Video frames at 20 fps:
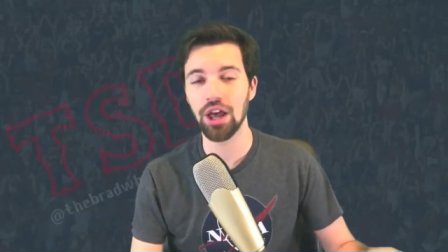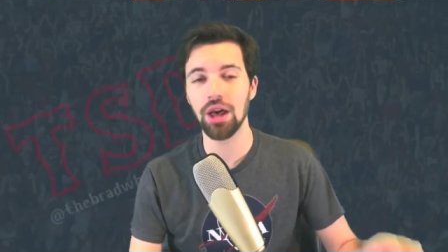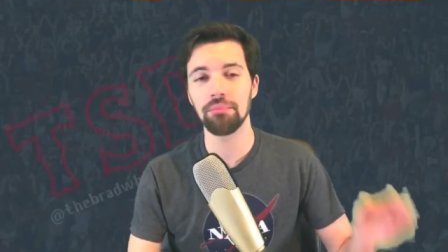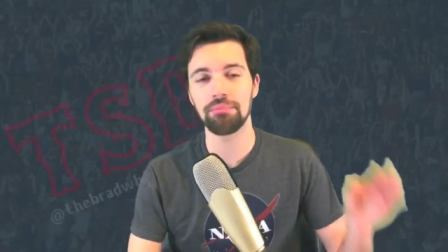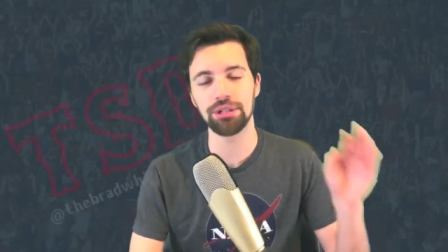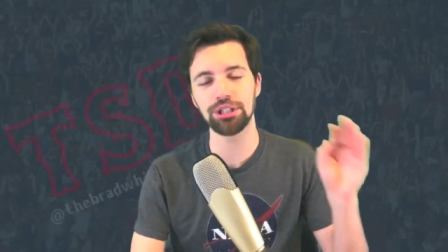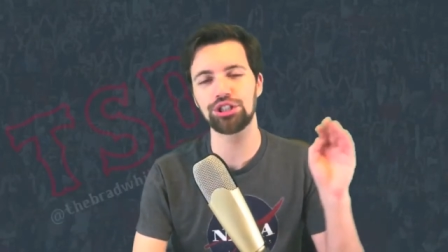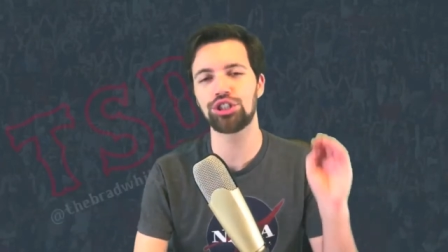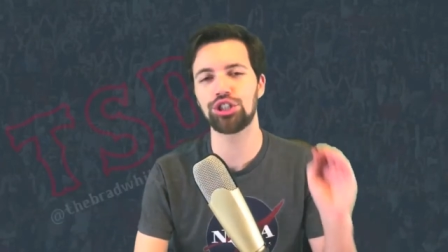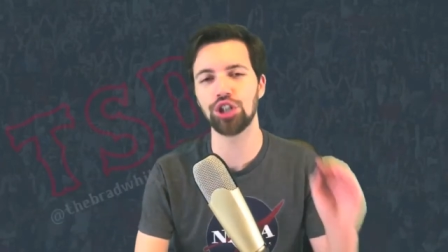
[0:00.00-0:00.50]

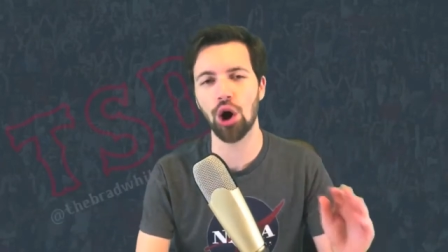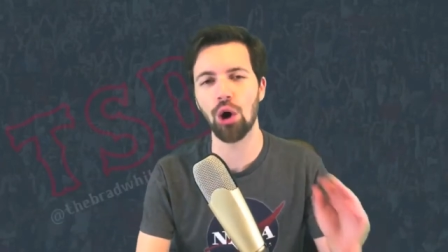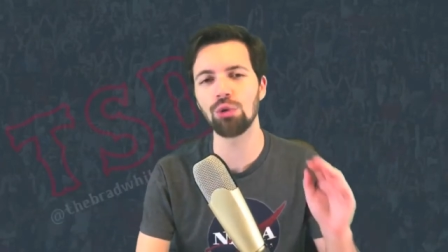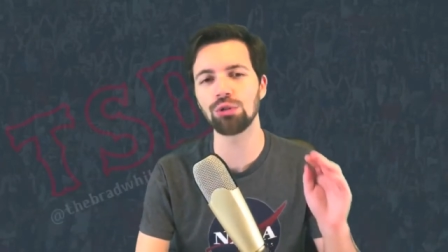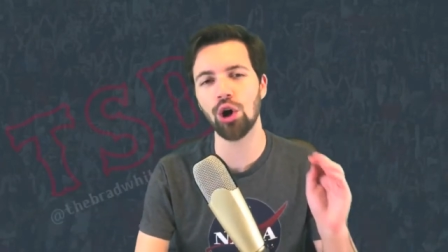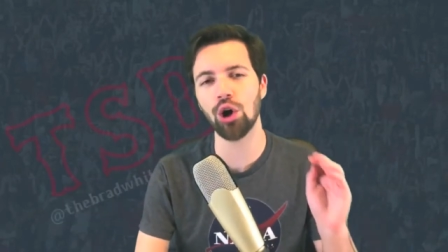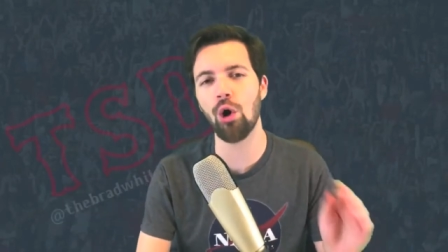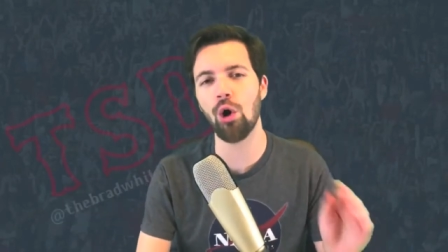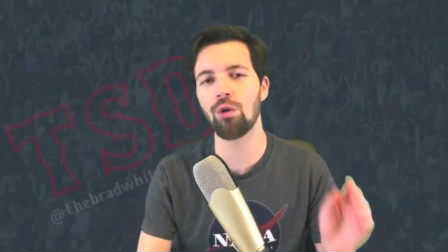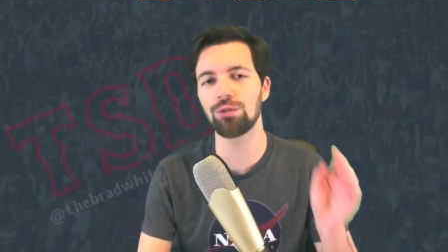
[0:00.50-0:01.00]
But don't
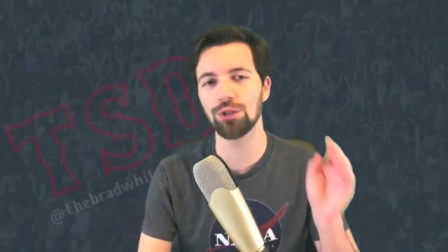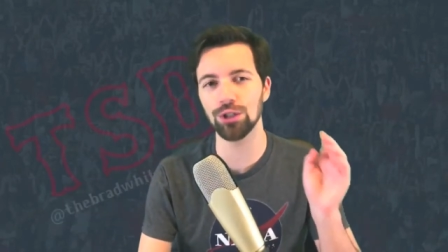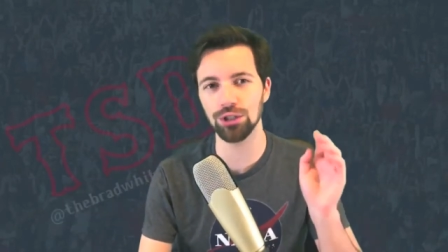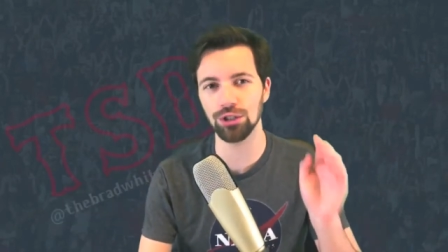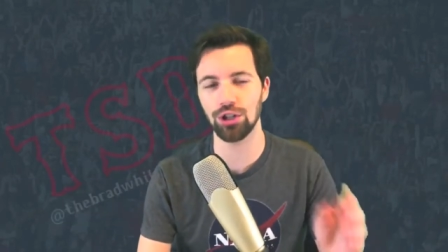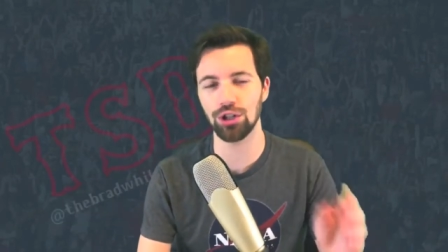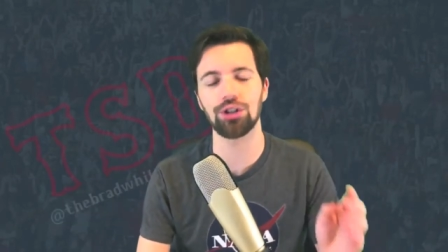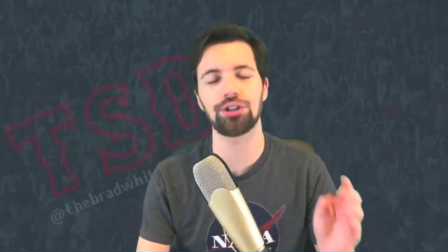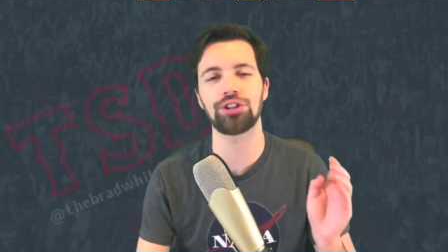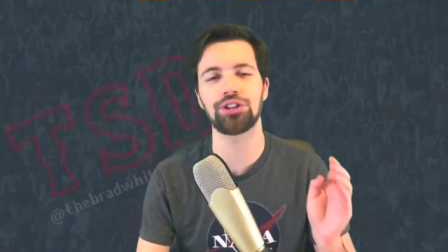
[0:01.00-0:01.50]

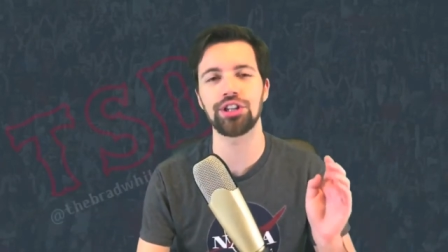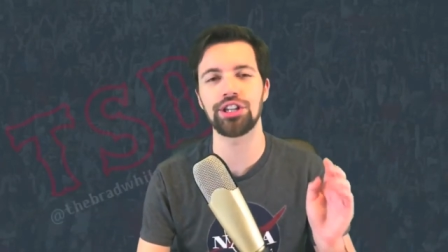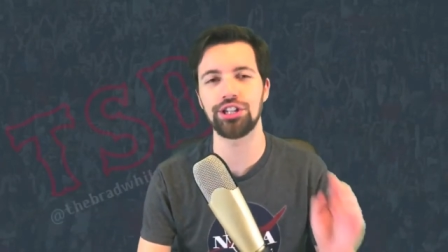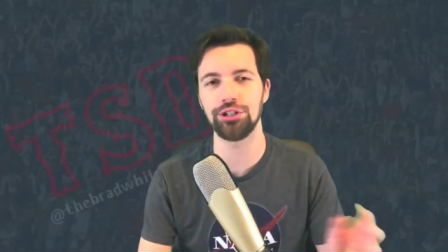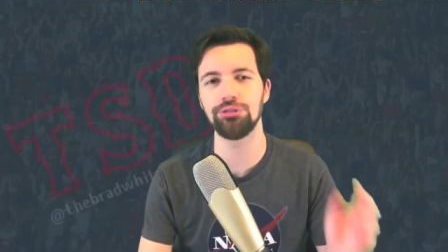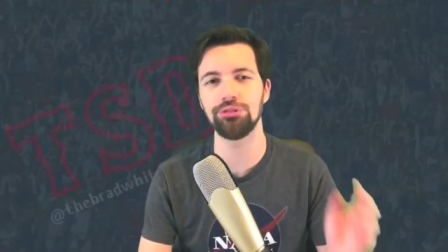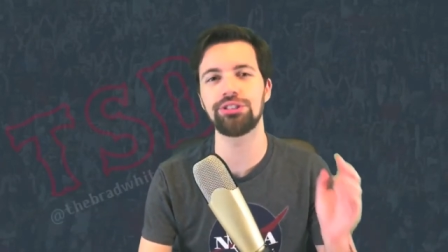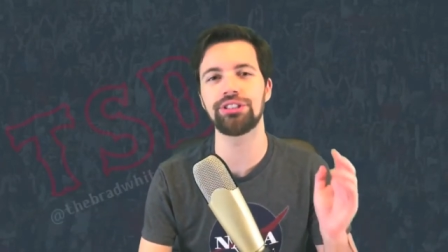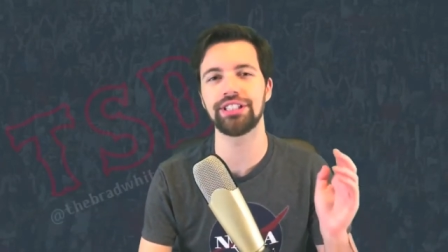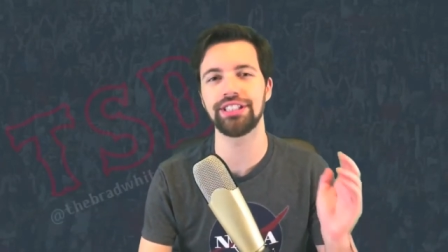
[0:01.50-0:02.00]
overlook the
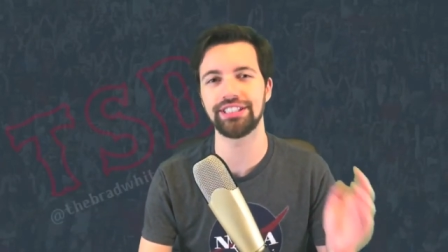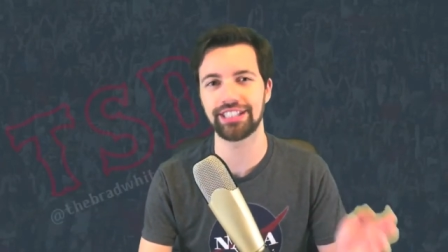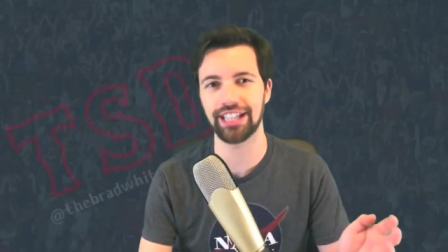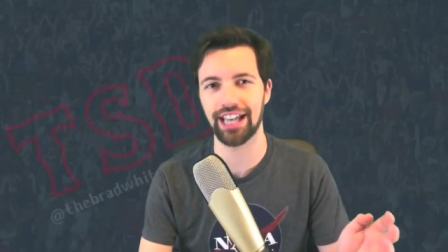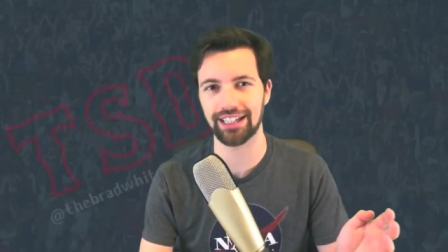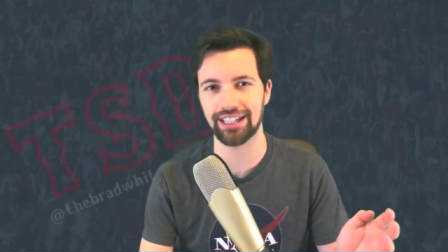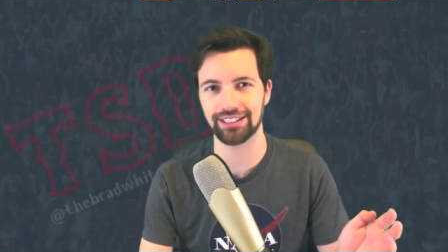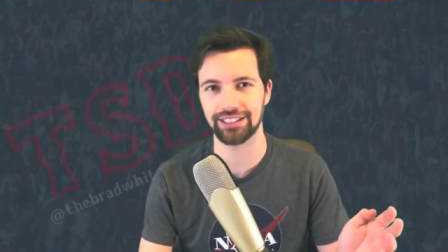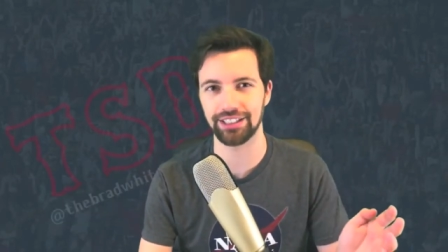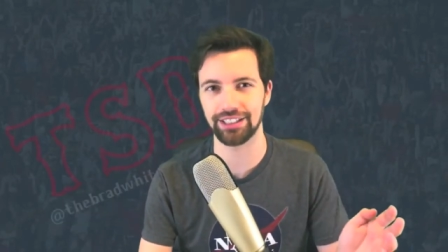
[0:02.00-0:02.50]
Houston
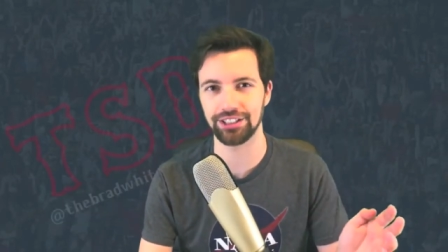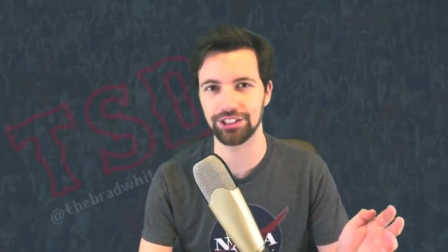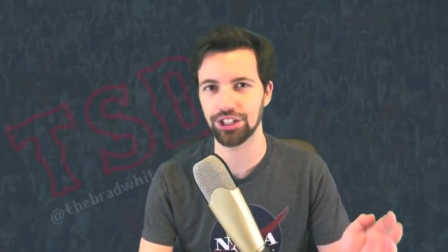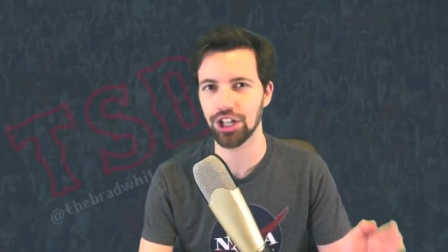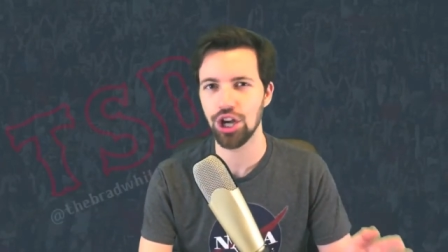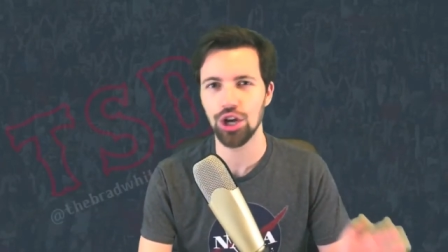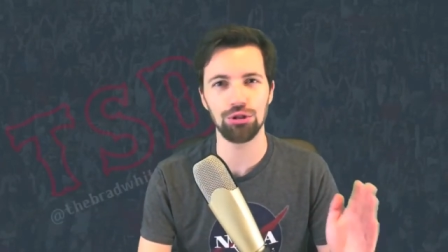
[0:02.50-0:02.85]
Texans,